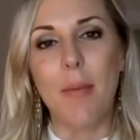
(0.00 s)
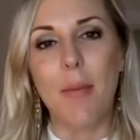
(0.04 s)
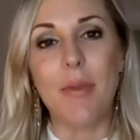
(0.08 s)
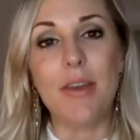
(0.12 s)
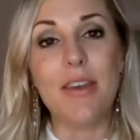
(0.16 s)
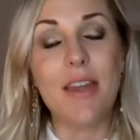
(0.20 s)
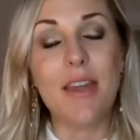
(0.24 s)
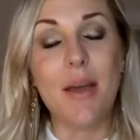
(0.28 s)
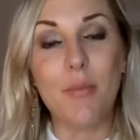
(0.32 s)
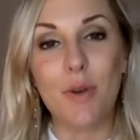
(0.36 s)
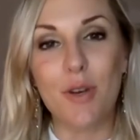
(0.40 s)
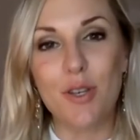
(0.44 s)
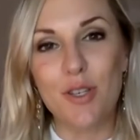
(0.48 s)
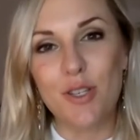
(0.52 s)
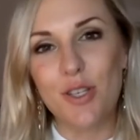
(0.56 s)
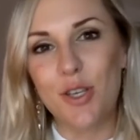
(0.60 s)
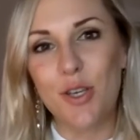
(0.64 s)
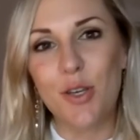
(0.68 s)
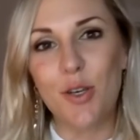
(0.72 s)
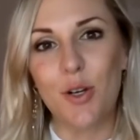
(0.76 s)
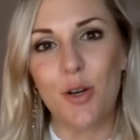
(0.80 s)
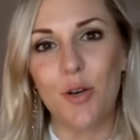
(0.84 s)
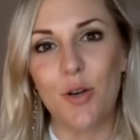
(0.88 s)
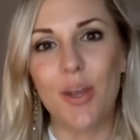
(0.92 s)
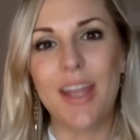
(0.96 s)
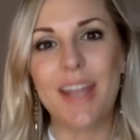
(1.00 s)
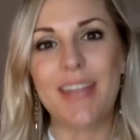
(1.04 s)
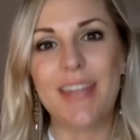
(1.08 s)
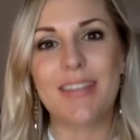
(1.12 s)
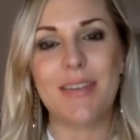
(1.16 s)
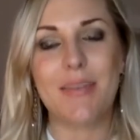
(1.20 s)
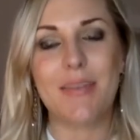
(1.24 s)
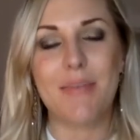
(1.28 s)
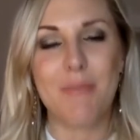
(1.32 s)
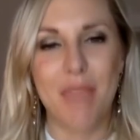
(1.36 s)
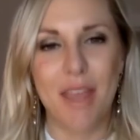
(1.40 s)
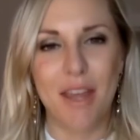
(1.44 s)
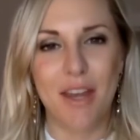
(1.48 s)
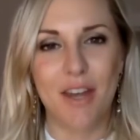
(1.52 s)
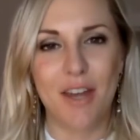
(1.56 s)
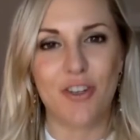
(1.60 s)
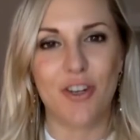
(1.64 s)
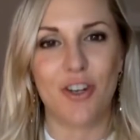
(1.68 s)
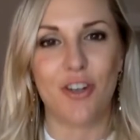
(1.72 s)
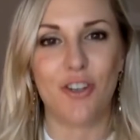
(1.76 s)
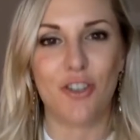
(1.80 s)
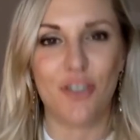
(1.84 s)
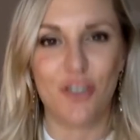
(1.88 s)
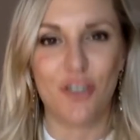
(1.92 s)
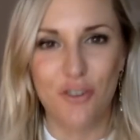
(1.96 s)
Number two, it's to manage
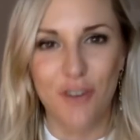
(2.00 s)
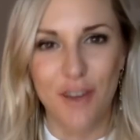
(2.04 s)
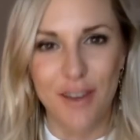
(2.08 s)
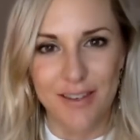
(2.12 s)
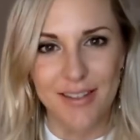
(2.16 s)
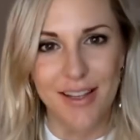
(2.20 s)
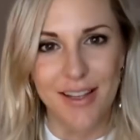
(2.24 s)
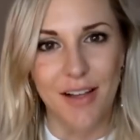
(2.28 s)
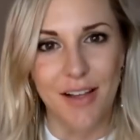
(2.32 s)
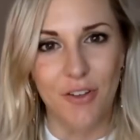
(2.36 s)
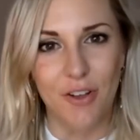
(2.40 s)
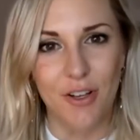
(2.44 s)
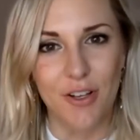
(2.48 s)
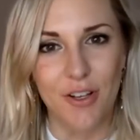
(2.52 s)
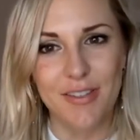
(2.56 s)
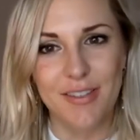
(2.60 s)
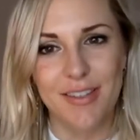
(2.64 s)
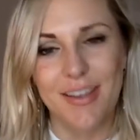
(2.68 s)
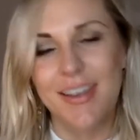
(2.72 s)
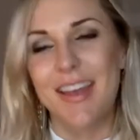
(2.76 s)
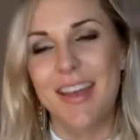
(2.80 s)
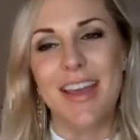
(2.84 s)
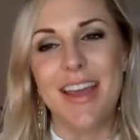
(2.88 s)
our stress levels.